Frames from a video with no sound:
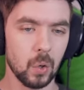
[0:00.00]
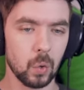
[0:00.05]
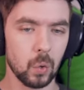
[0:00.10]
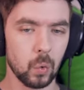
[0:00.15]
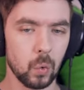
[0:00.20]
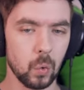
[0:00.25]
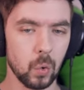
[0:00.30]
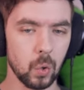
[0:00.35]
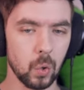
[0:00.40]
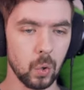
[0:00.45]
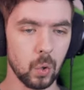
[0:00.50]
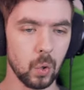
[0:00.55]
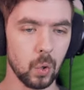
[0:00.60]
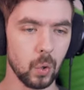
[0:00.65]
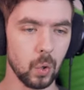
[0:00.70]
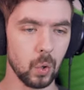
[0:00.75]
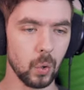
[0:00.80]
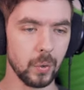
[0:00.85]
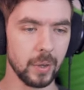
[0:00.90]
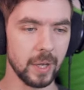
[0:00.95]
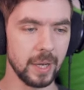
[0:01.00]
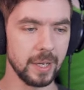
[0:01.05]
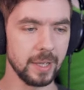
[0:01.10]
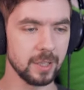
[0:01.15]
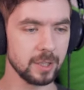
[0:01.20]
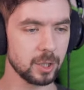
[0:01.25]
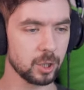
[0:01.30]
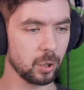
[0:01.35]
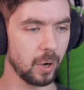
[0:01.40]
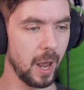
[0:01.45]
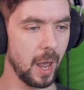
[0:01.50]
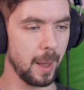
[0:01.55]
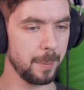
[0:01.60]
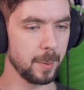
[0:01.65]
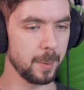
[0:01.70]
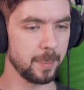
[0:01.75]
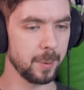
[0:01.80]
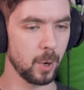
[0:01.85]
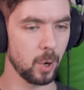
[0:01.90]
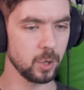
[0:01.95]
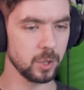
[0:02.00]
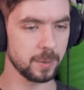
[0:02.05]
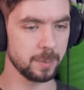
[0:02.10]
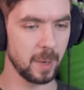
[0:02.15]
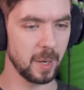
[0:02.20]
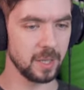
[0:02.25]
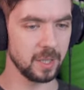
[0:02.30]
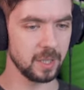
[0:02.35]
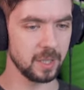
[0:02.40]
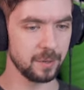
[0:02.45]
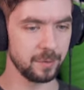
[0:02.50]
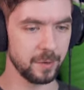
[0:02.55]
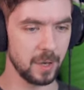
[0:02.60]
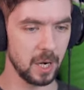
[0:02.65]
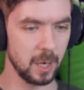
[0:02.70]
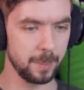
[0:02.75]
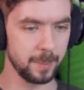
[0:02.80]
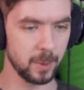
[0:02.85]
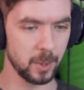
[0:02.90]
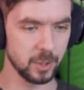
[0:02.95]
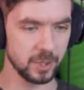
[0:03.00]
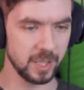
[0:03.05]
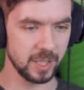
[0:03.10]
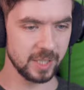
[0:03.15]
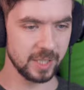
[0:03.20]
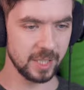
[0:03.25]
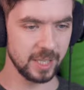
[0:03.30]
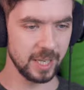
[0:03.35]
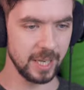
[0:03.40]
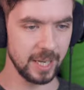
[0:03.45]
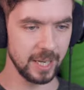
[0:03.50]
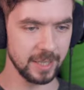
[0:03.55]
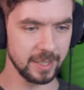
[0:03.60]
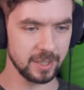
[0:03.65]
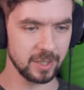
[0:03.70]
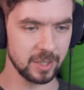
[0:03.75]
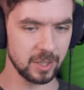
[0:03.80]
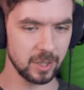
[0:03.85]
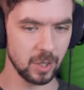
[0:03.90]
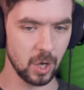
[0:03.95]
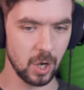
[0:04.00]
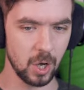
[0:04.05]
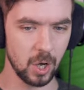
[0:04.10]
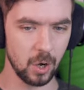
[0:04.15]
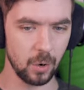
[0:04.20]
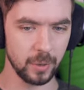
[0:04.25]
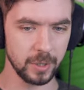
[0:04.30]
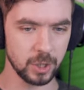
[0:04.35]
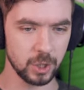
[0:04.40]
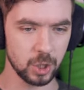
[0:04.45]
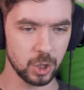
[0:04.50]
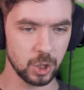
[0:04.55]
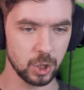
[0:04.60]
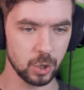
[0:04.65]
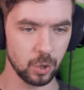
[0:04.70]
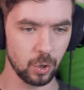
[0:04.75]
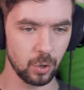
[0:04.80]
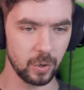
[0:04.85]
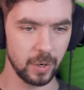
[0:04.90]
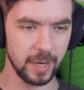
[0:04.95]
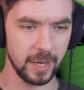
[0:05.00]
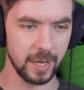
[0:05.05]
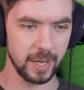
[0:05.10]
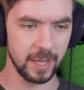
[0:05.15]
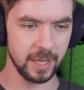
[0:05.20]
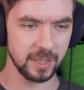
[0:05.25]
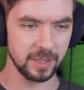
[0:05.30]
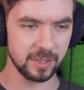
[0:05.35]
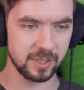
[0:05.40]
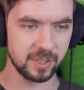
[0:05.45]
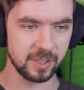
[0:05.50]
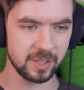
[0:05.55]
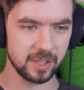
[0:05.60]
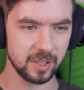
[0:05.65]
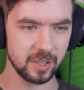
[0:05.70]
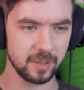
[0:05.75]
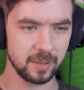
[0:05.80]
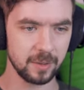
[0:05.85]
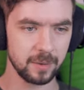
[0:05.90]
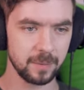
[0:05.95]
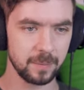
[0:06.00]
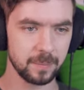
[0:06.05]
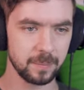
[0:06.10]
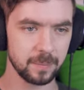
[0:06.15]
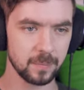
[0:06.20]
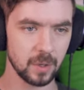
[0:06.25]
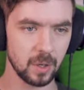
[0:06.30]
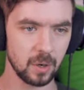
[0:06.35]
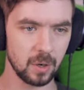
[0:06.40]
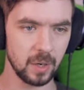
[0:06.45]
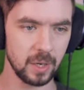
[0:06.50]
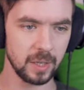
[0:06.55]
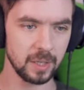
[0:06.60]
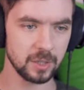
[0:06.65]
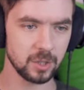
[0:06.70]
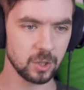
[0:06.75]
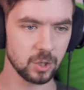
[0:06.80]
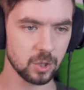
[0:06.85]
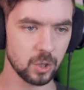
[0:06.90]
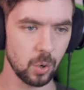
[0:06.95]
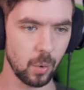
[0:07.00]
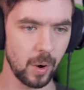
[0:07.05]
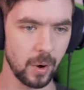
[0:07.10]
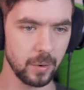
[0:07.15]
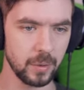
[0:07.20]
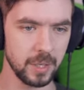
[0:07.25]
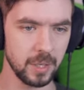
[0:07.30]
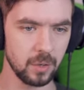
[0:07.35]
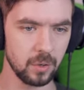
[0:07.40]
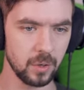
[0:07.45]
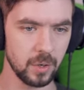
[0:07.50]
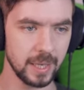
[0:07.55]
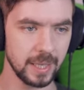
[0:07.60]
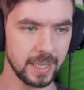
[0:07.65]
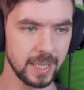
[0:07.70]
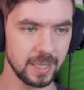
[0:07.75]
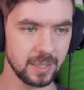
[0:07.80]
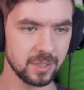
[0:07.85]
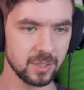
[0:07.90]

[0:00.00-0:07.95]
Ooh, that is crap imposed by the developers, isn't it? Oh, it sure is. Alright, let's just go out here and get